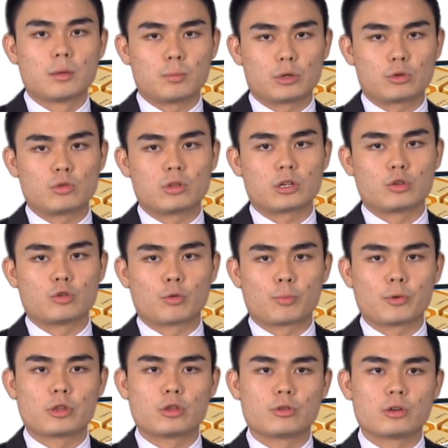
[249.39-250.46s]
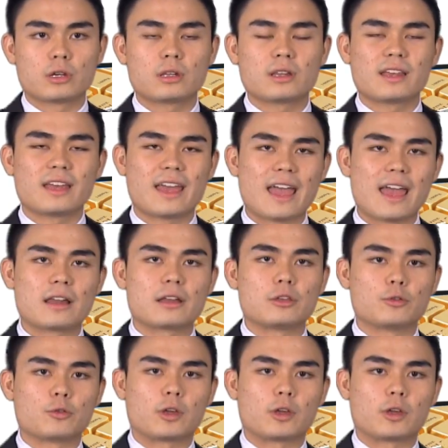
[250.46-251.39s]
between the European Union and the